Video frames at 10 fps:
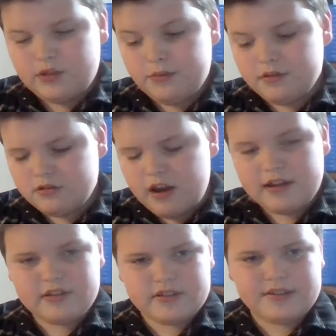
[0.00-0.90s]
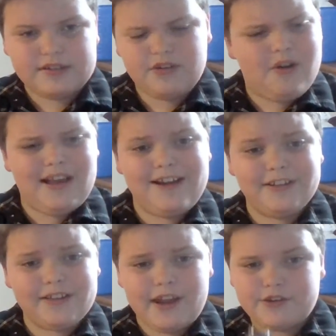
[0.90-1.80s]
So the straw just is
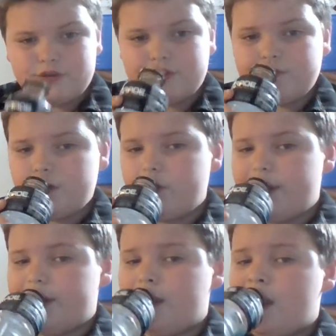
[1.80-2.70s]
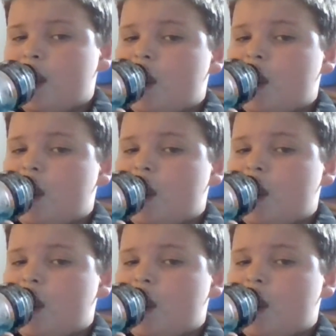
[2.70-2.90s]
held in there, so it doesn't go away.